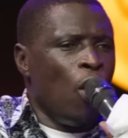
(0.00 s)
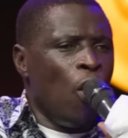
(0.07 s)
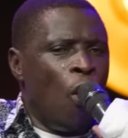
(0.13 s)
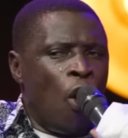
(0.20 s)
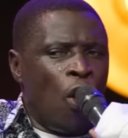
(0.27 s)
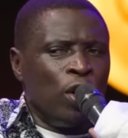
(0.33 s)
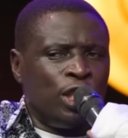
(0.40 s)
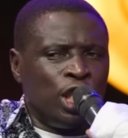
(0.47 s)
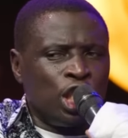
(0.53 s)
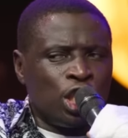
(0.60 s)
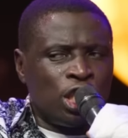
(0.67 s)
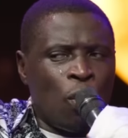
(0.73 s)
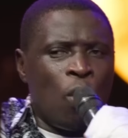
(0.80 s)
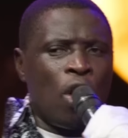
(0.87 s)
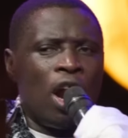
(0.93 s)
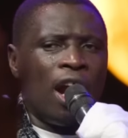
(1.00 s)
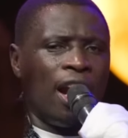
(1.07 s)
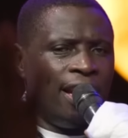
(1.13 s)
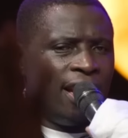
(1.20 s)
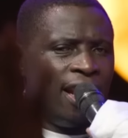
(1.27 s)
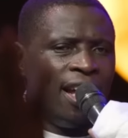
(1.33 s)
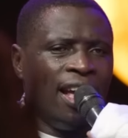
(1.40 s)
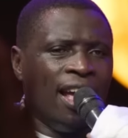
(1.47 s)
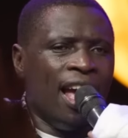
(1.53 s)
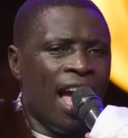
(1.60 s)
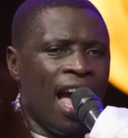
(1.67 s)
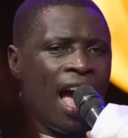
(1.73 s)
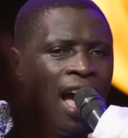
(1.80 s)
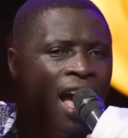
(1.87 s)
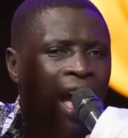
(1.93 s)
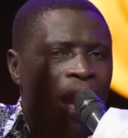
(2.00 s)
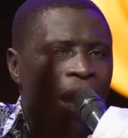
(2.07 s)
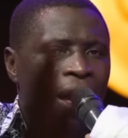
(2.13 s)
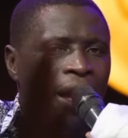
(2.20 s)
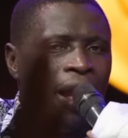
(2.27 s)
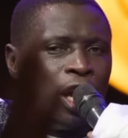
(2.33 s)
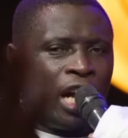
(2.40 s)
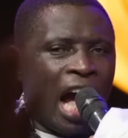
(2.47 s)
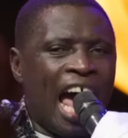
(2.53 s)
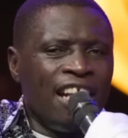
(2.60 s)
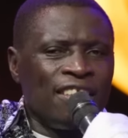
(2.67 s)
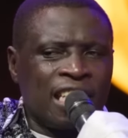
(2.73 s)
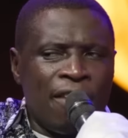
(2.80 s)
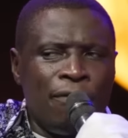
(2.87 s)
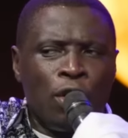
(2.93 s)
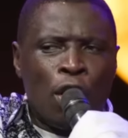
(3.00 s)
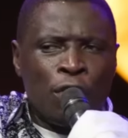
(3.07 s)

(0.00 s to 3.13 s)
who teach the word. God is giving